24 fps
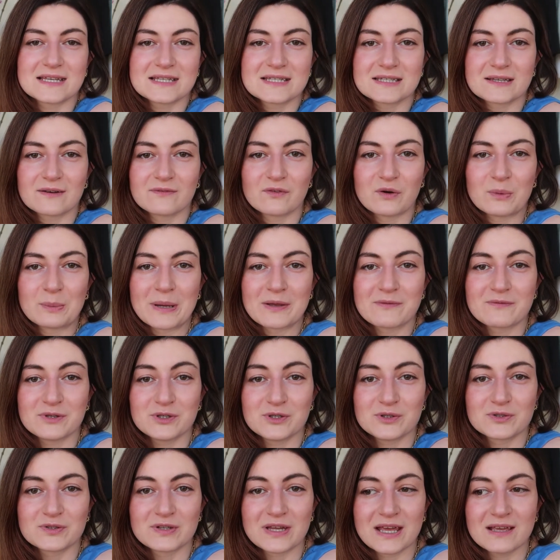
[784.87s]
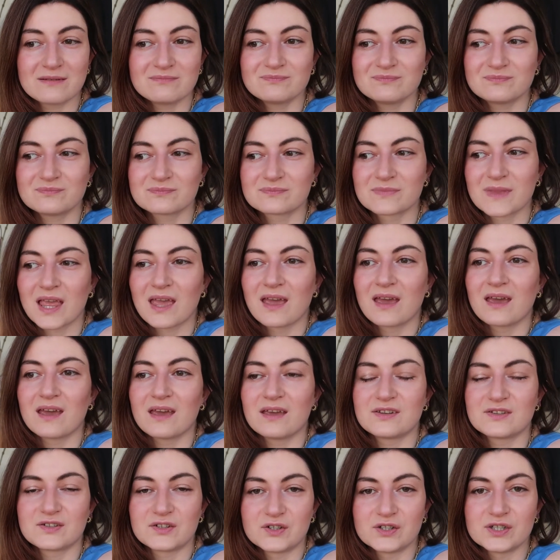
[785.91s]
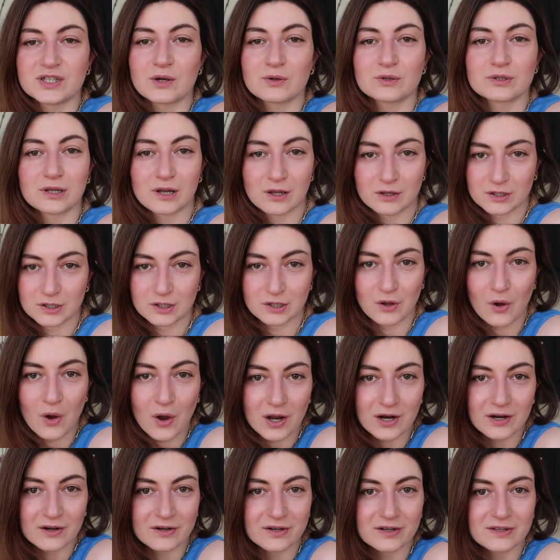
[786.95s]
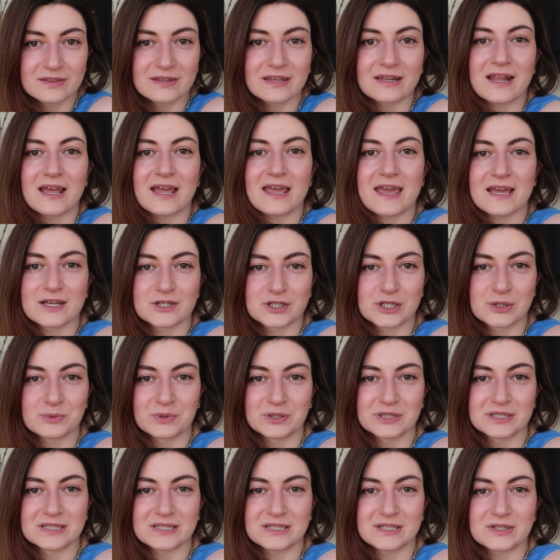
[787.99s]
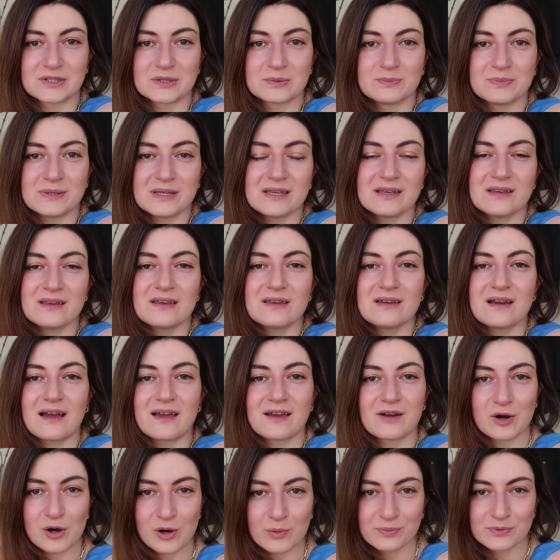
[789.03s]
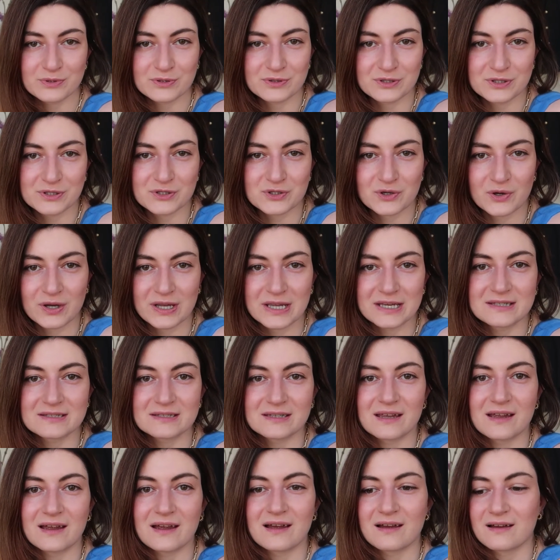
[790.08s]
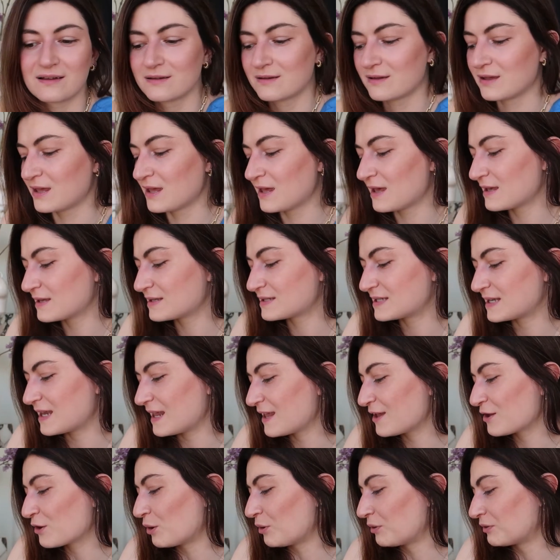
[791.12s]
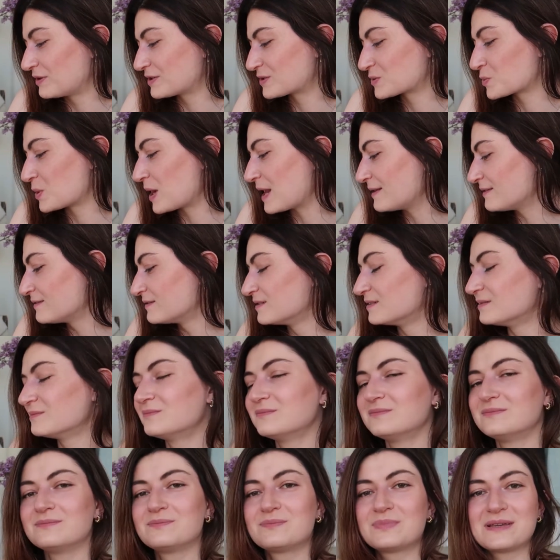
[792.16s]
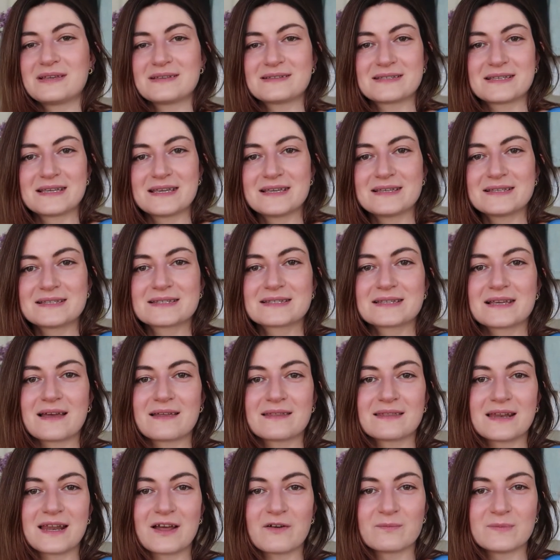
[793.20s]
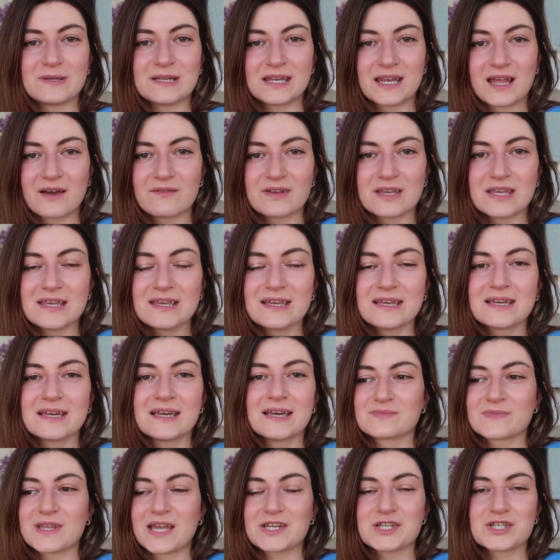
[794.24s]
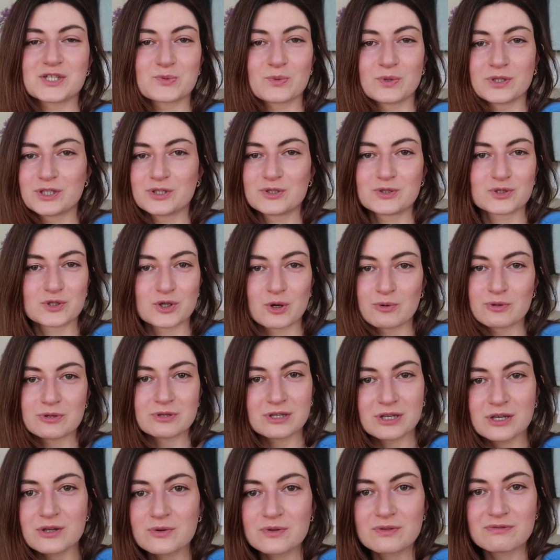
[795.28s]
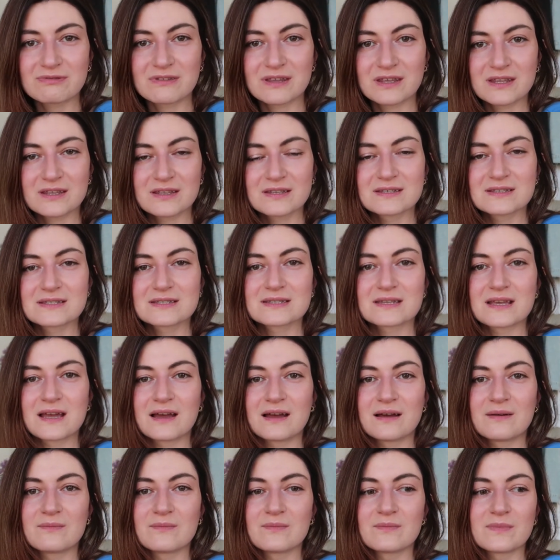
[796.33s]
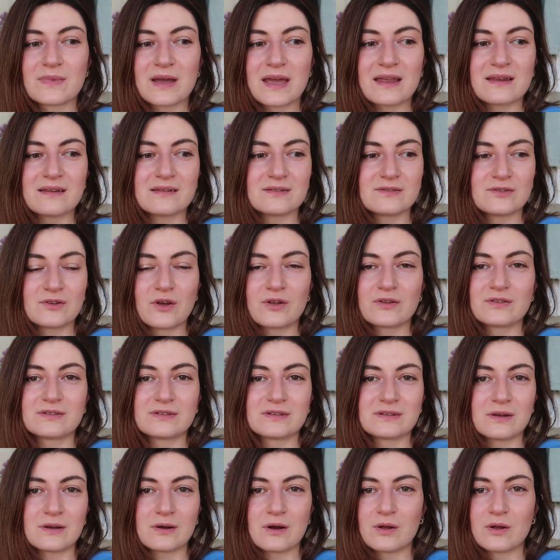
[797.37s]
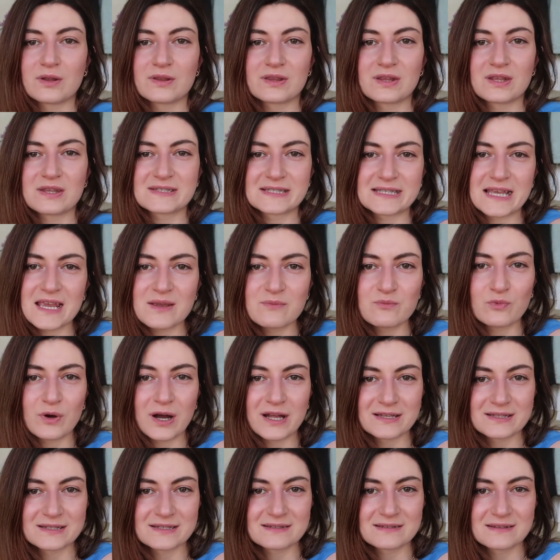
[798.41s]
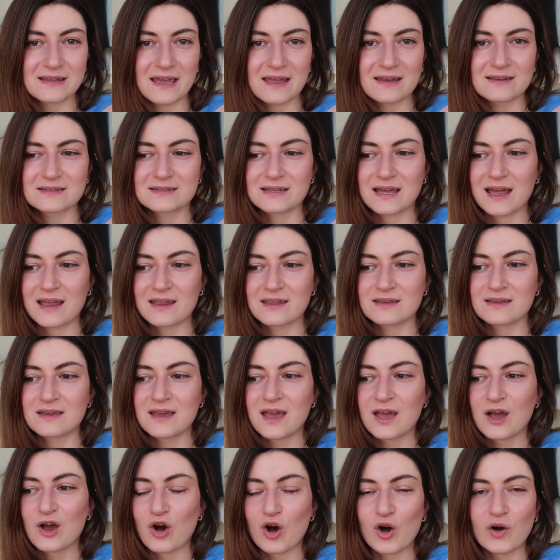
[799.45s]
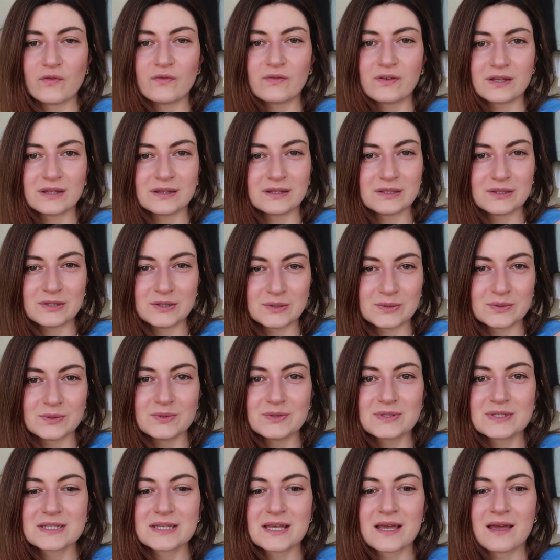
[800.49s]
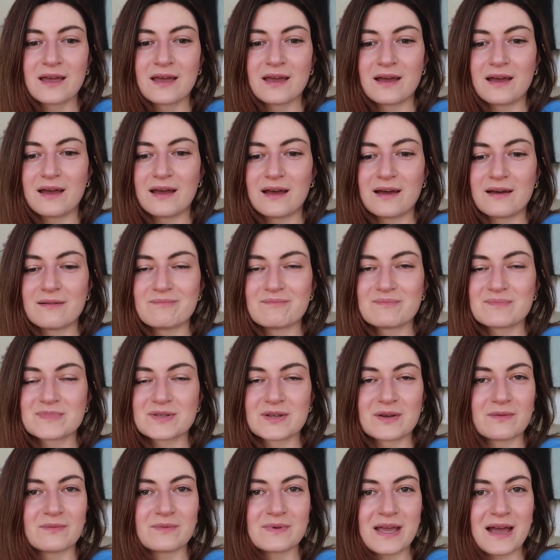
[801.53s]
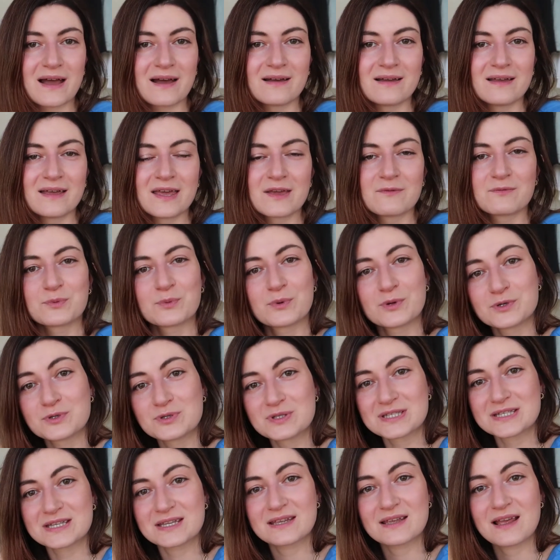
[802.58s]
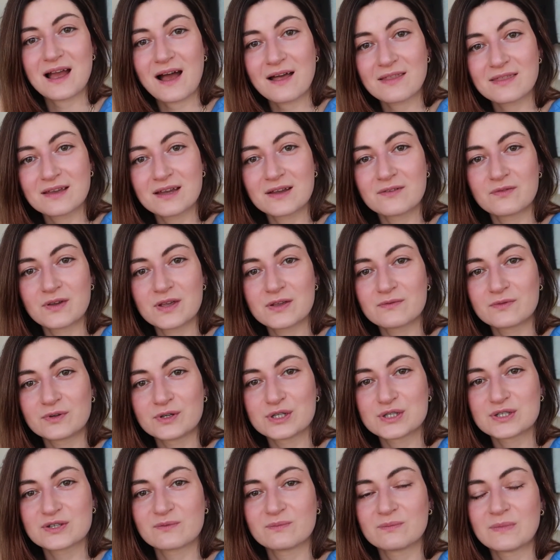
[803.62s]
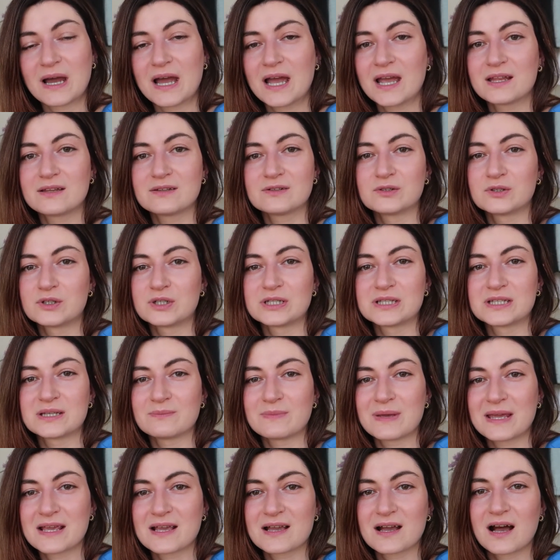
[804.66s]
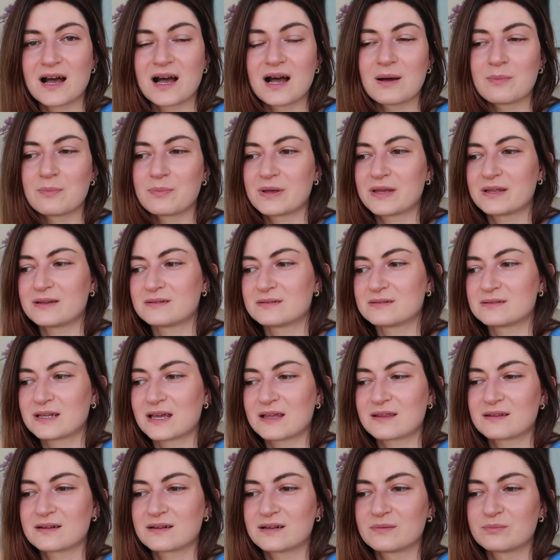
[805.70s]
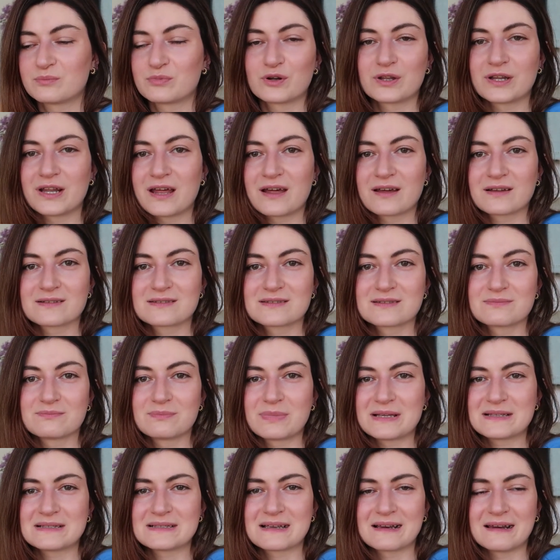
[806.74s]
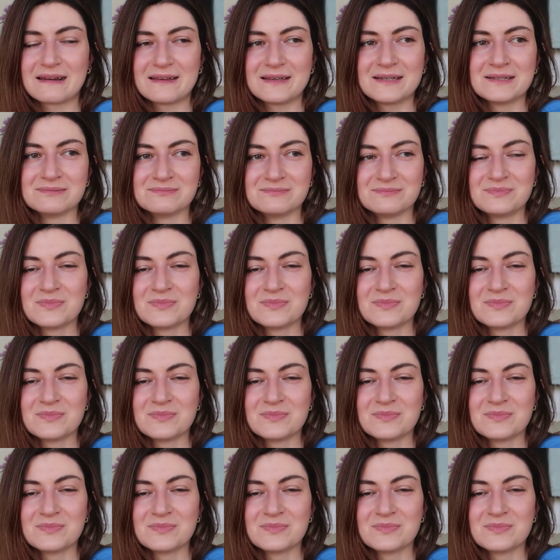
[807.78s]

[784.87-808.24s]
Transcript: it for my video today. It turned out a lot longer than I actually wanted it to be. I hope you enjoyed uh, seeing all these random pieces uh, that I've been loving. I just wanted to show you new things um, and not the same ones that I often use um, so yeah if you want to see other favorites of mine or the makeup and other products basically